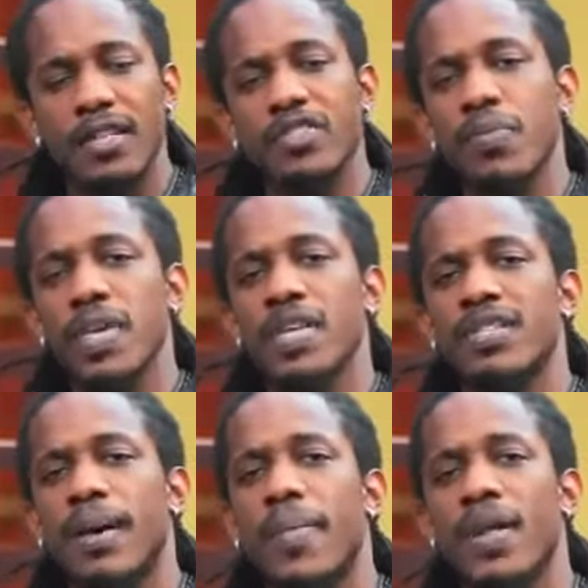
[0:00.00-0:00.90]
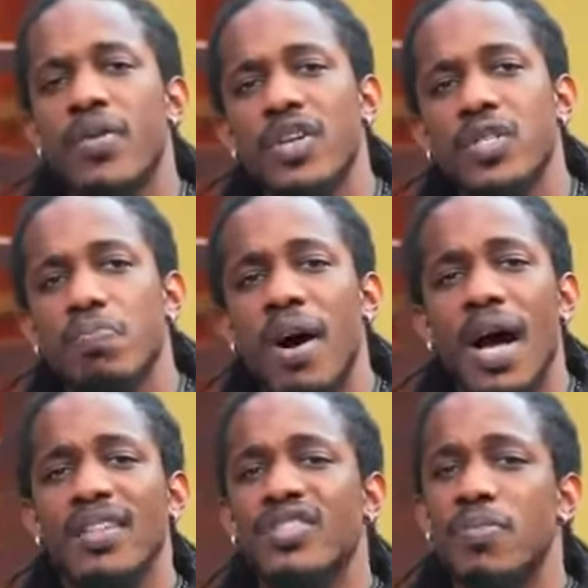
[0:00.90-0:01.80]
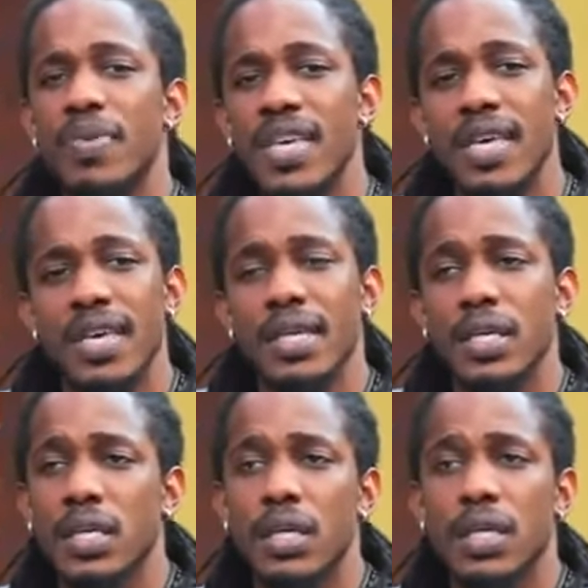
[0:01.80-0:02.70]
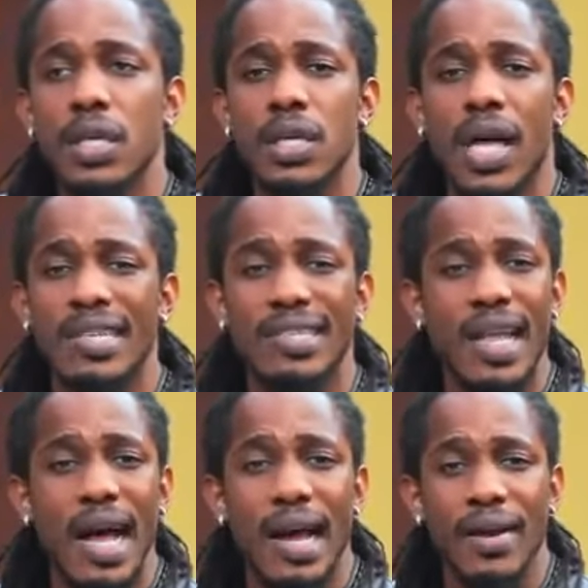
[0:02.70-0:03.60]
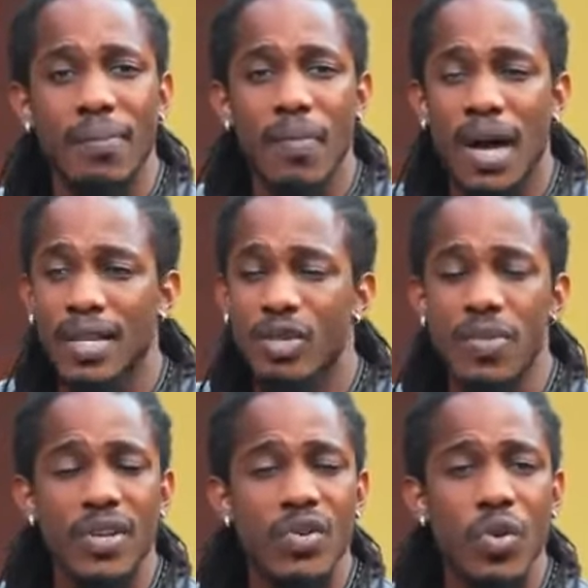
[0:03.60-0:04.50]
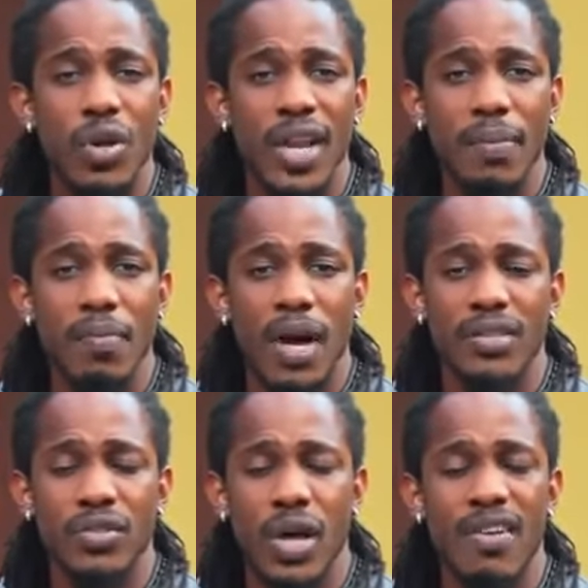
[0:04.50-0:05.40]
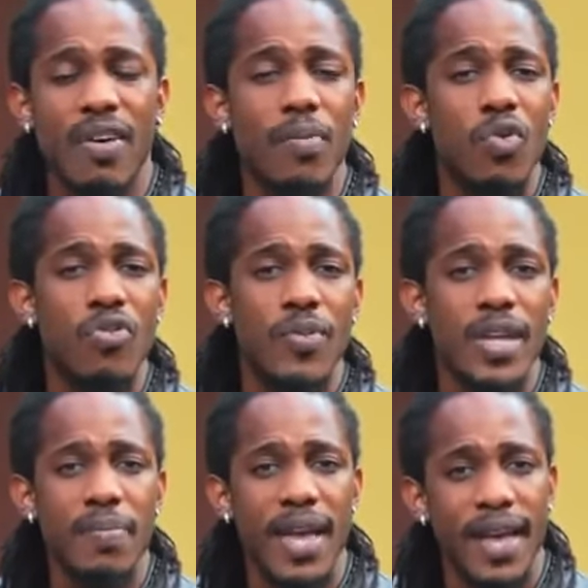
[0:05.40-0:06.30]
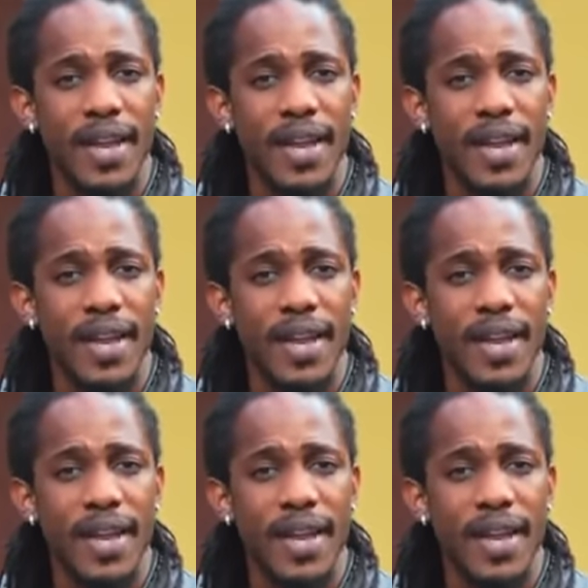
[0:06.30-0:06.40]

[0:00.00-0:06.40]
Killer to me is a man with us born to be a star, born to be known and born to have a movement